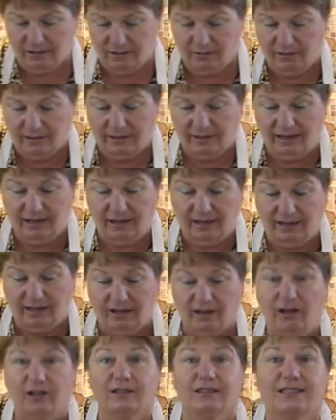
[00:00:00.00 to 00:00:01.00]
so I think I
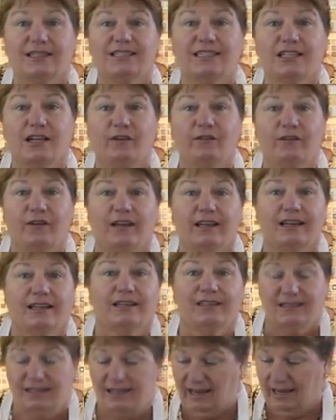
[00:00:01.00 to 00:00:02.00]
got all the
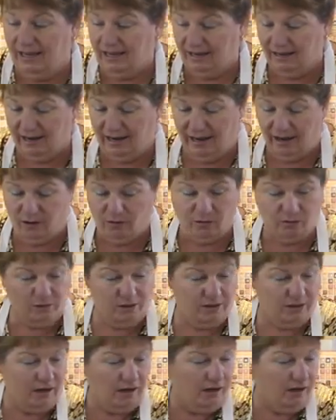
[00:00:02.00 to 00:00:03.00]
stuffing taken out
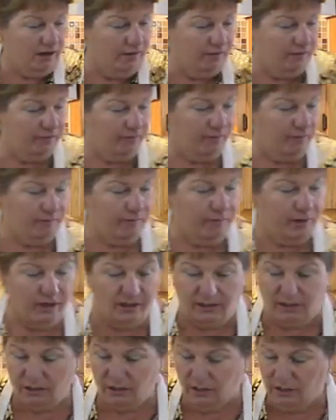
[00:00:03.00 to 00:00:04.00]
of
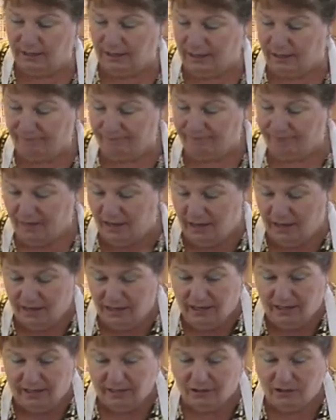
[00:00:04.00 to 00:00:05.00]
my turkey.
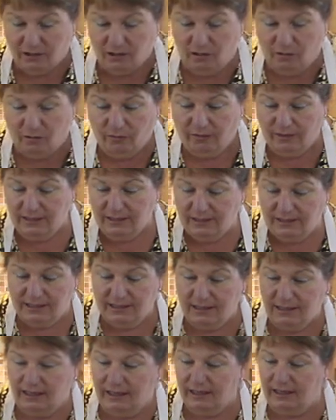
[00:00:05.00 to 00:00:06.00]
So
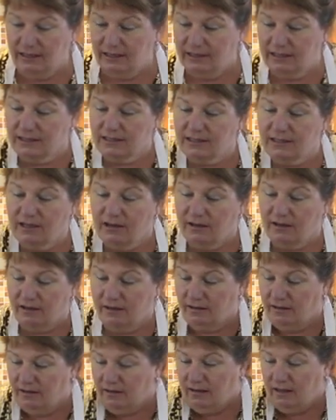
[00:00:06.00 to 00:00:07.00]
this is
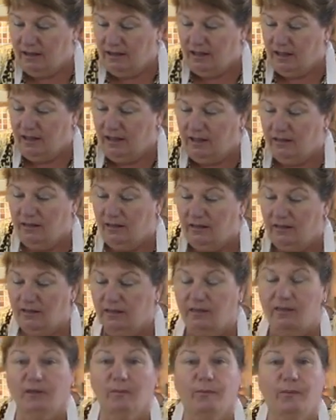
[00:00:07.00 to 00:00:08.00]

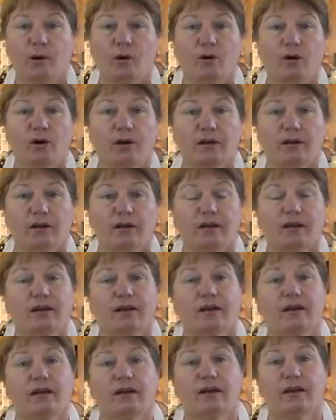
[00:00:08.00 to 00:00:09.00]
the pork
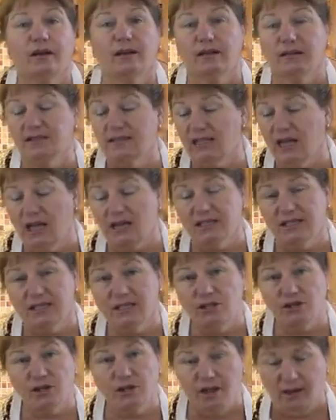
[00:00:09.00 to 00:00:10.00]

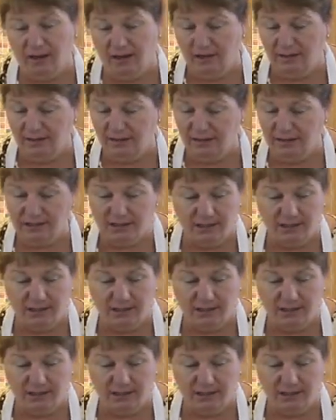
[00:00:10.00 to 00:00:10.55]
sausage on this